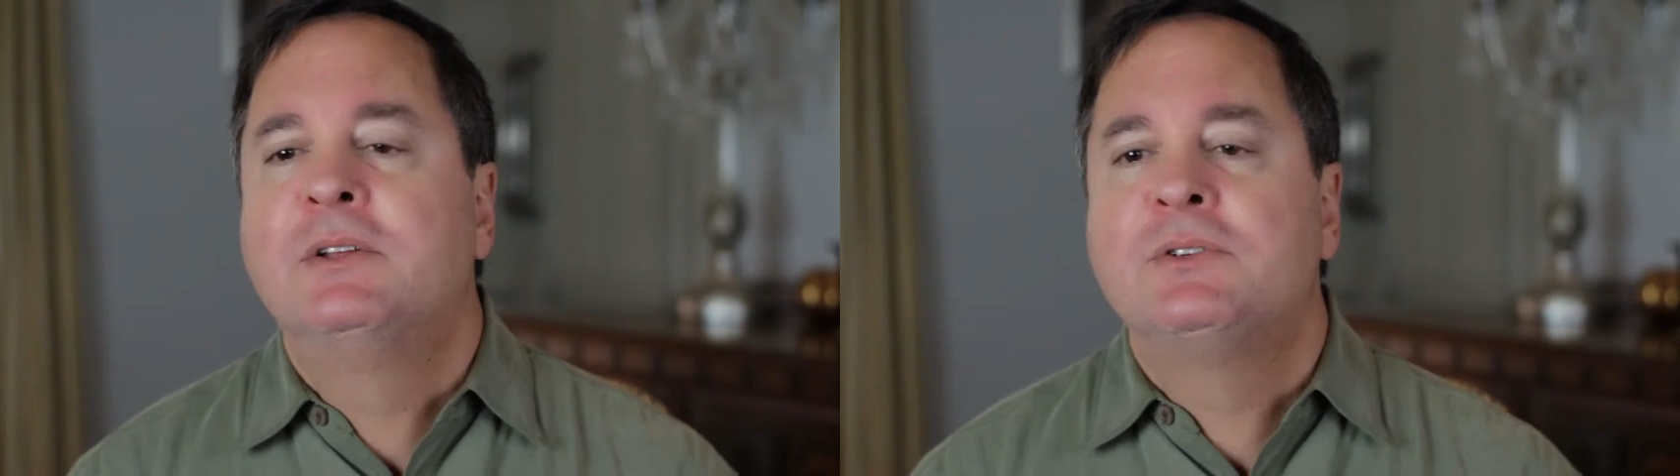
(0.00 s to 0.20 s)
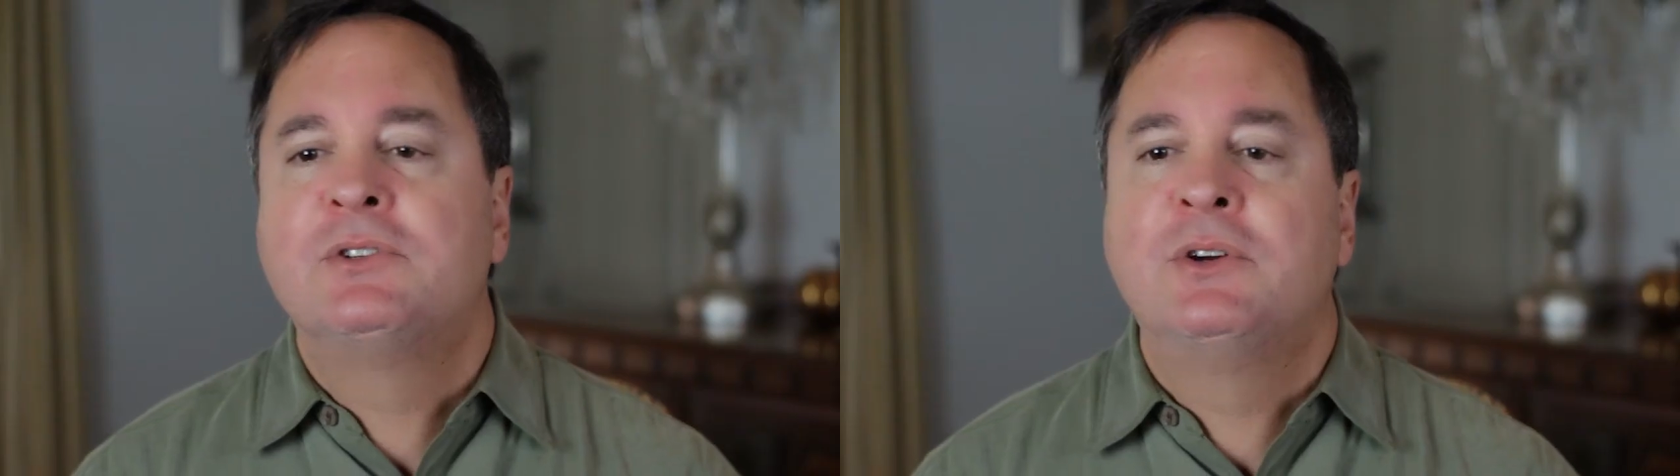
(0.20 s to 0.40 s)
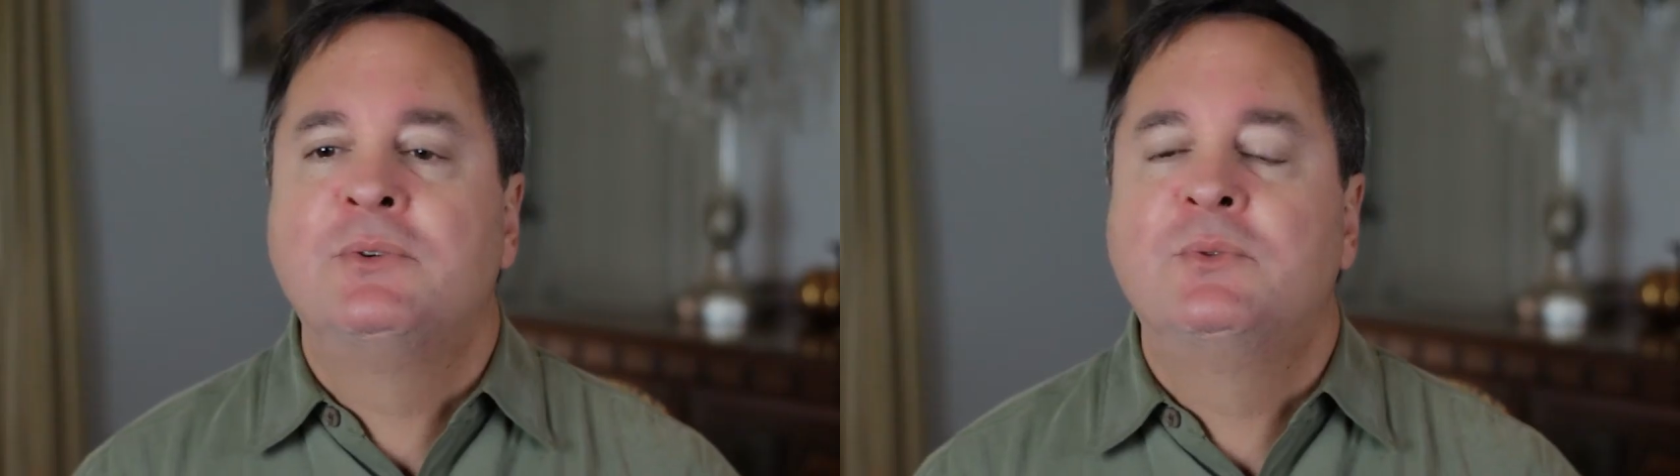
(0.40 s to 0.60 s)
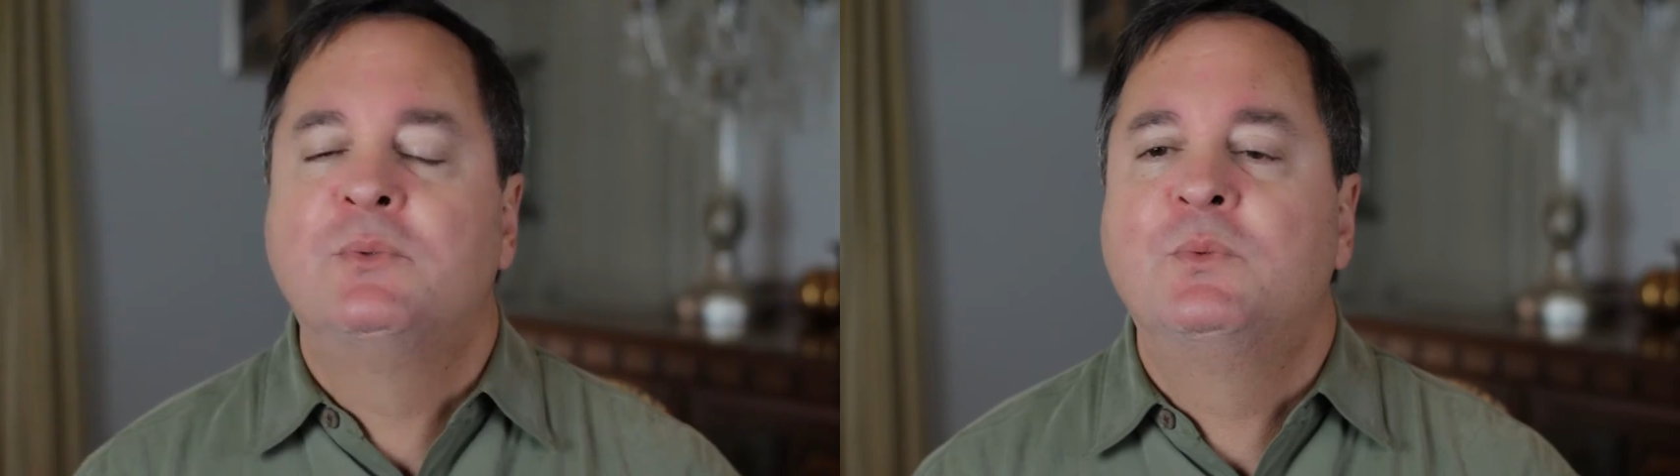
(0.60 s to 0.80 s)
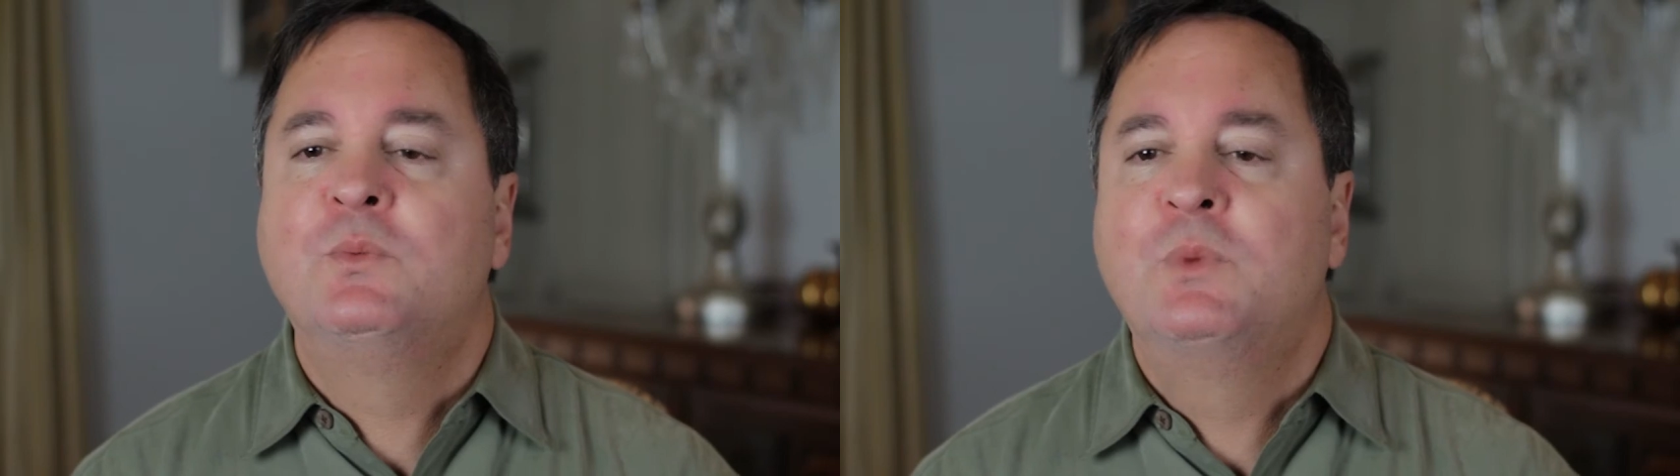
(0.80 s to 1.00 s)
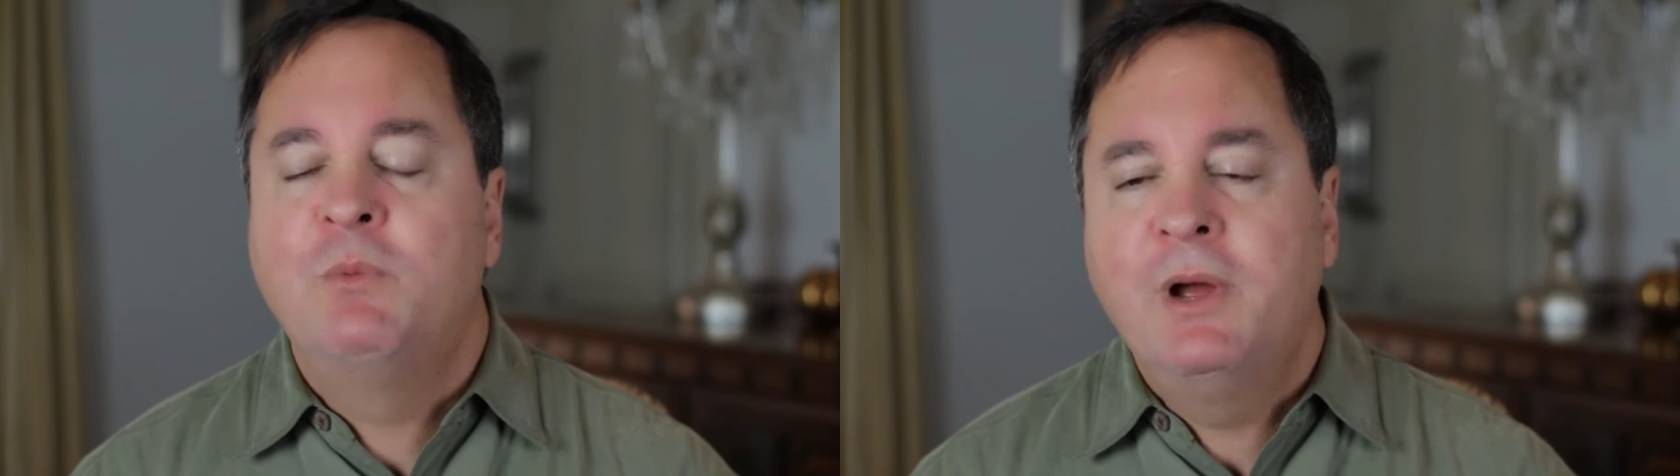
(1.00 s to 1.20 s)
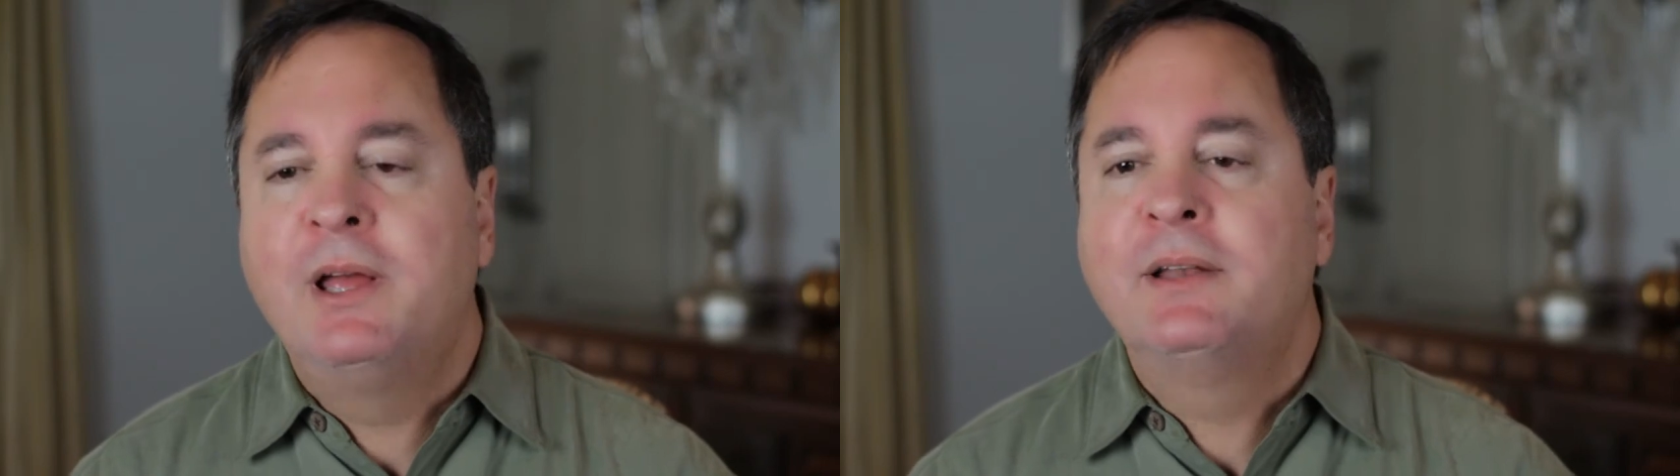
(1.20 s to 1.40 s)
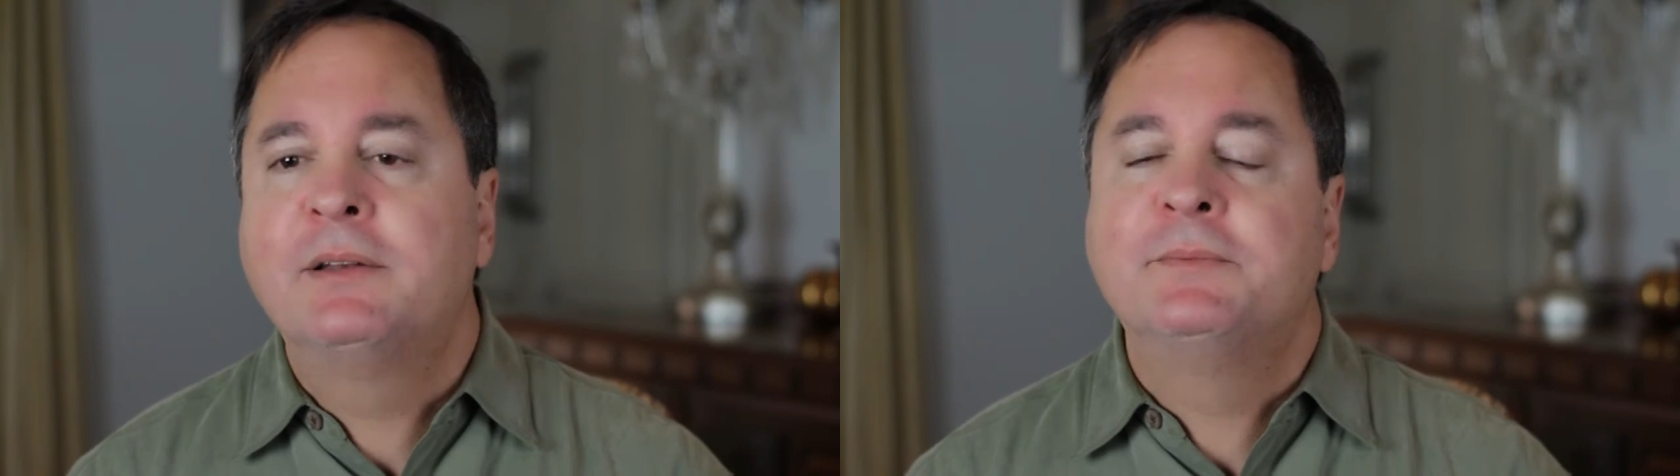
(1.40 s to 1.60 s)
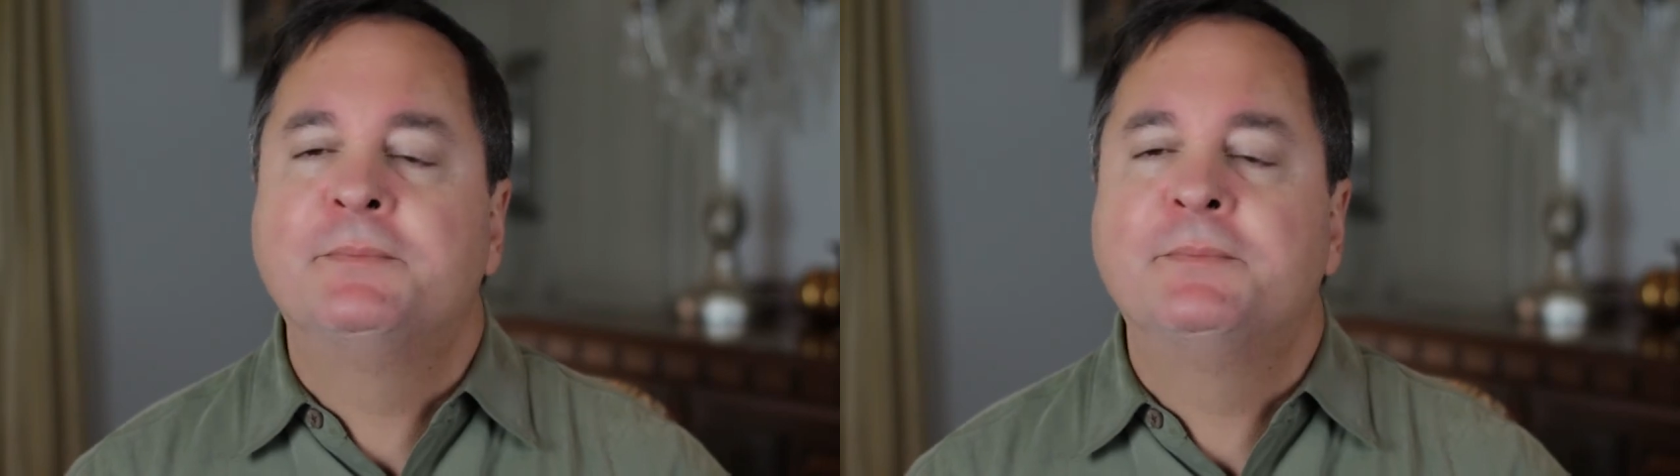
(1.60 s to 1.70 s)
So we went,